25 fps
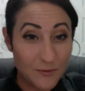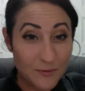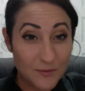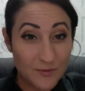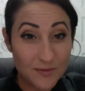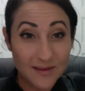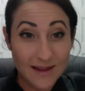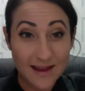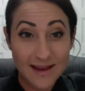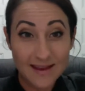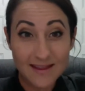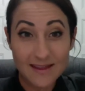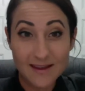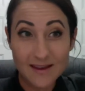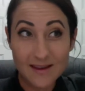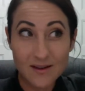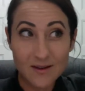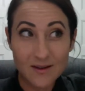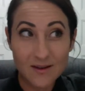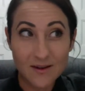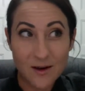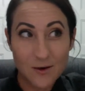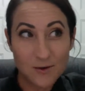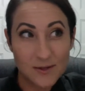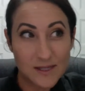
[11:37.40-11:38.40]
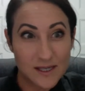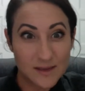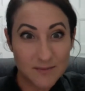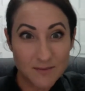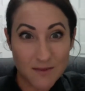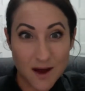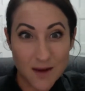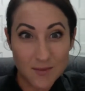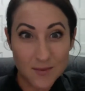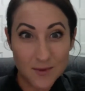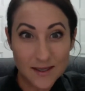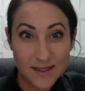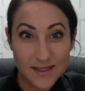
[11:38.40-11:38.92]
like think Oaks of
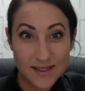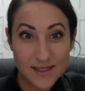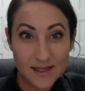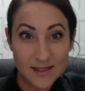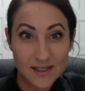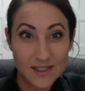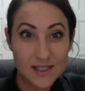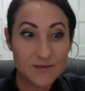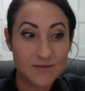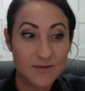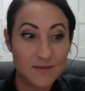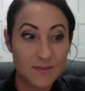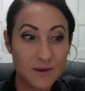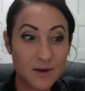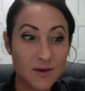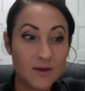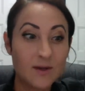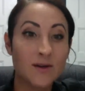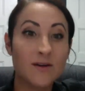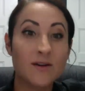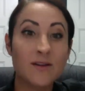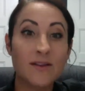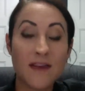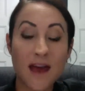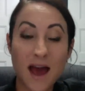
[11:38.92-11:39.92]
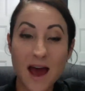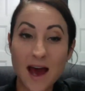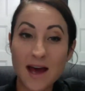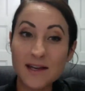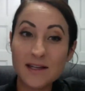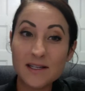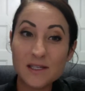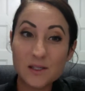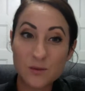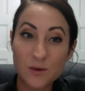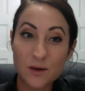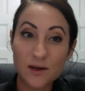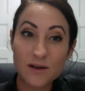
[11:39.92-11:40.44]
Mamre sounds familiar, that
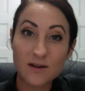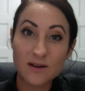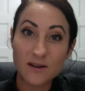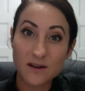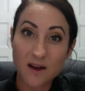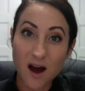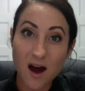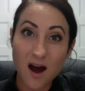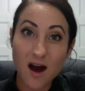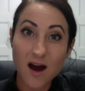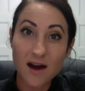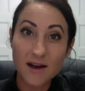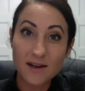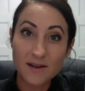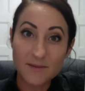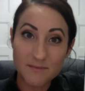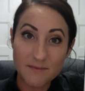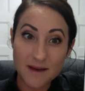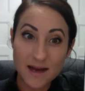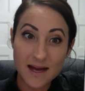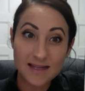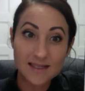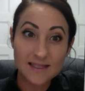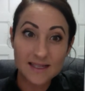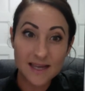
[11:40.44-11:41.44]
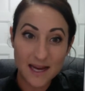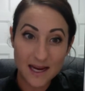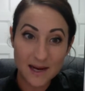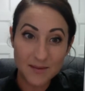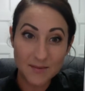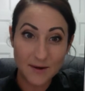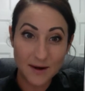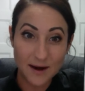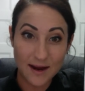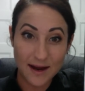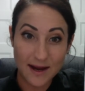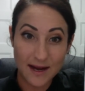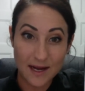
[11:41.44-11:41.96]
is where God met
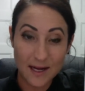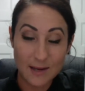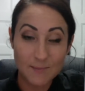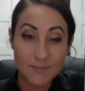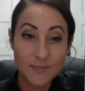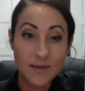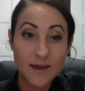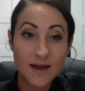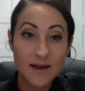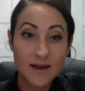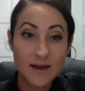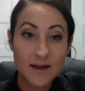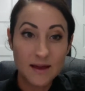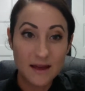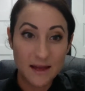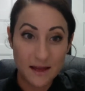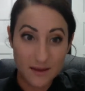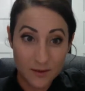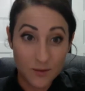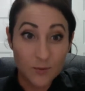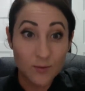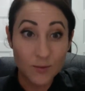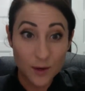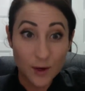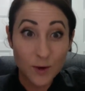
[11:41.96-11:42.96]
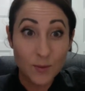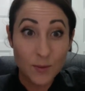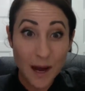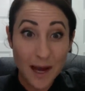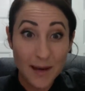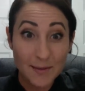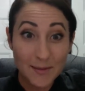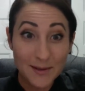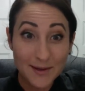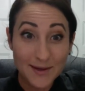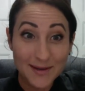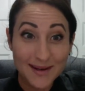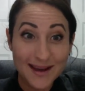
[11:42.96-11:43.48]
Abraham in the real
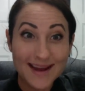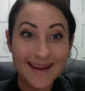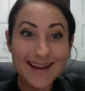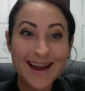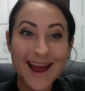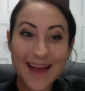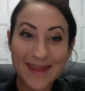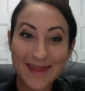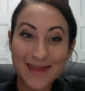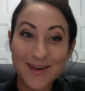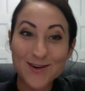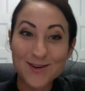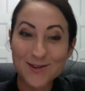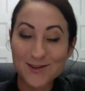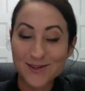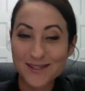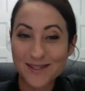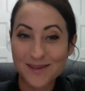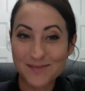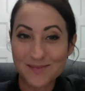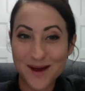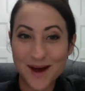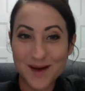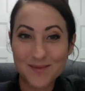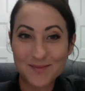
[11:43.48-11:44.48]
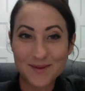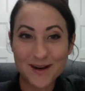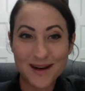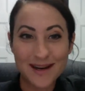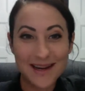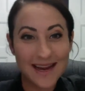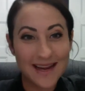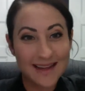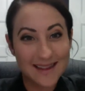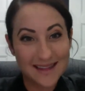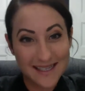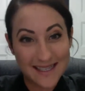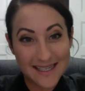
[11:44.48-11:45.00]
Bible, okay, at the Oaks of Mamre,
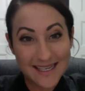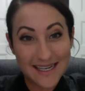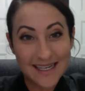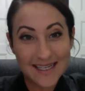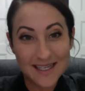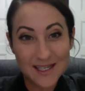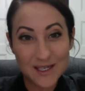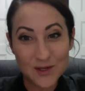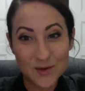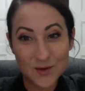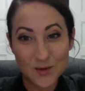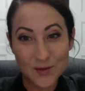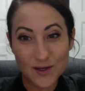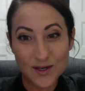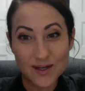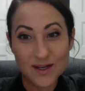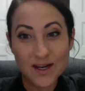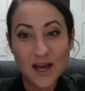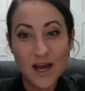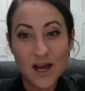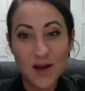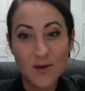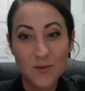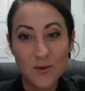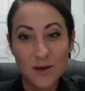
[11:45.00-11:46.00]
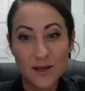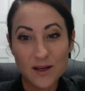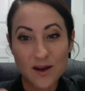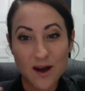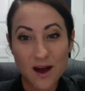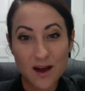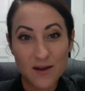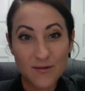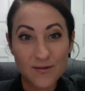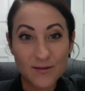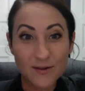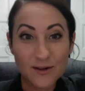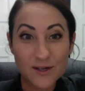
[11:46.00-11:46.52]
at the tent door, when
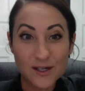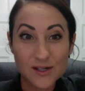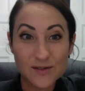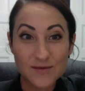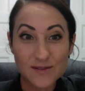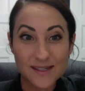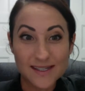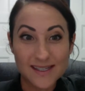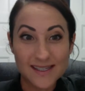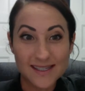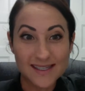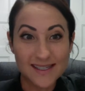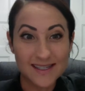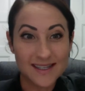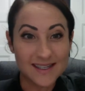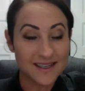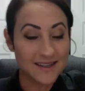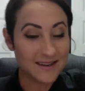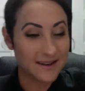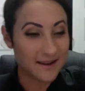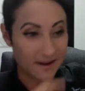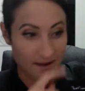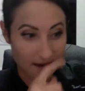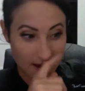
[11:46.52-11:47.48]
God first visited